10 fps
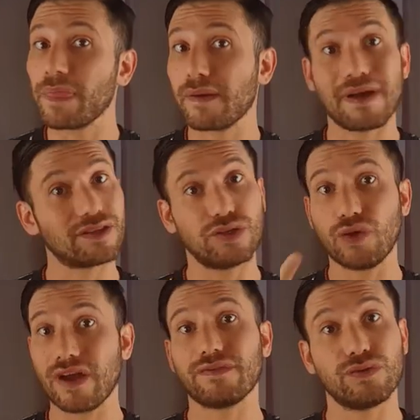but you
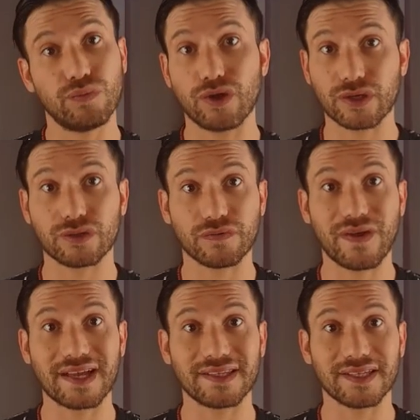have to work to
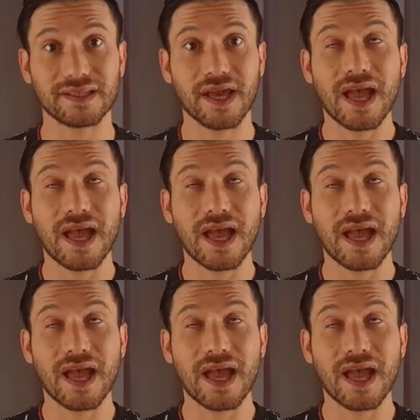find it.